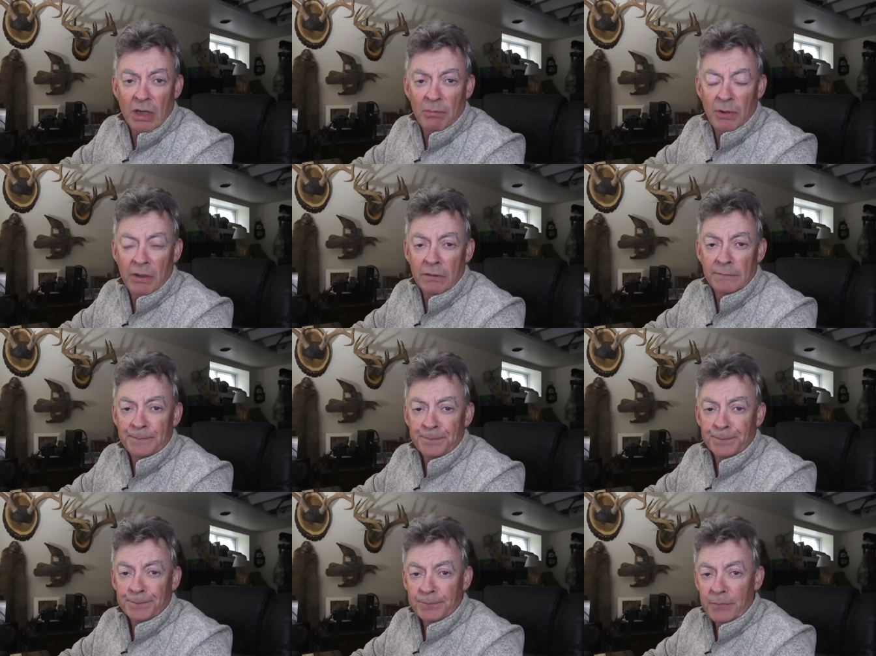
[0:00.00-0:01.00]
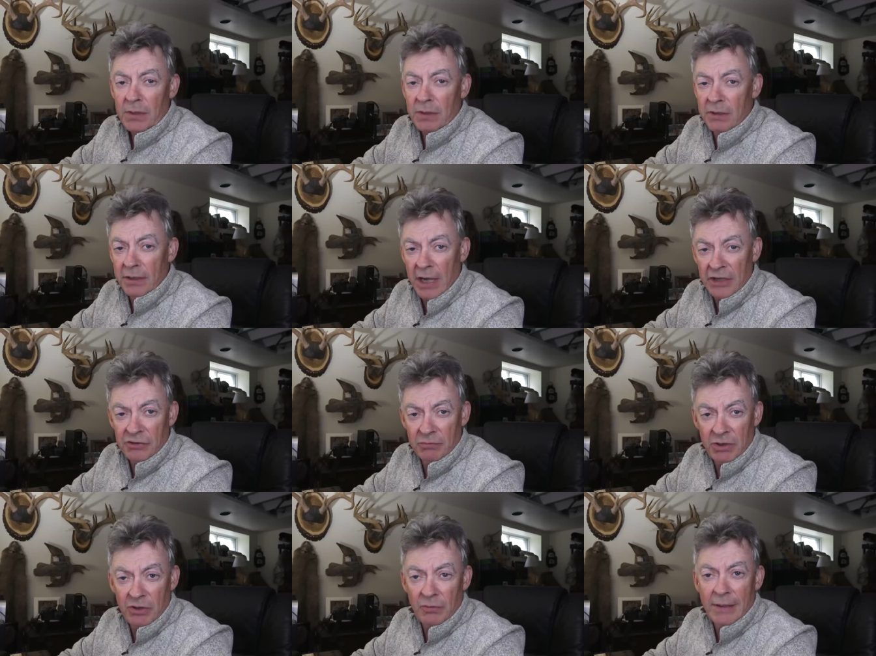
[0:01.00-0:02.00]
up here. The guys
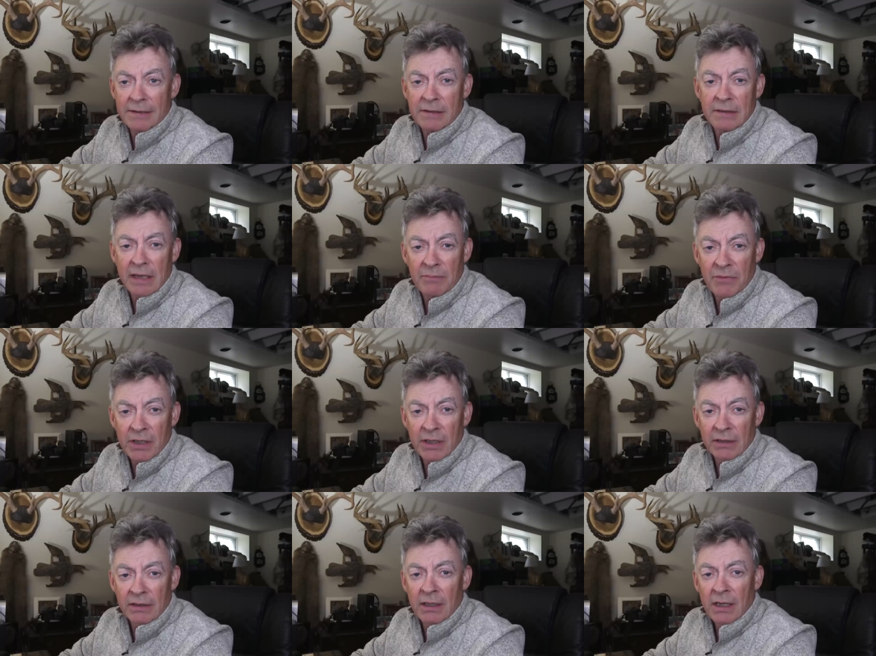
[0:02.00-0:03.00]
from the U.S., same thing.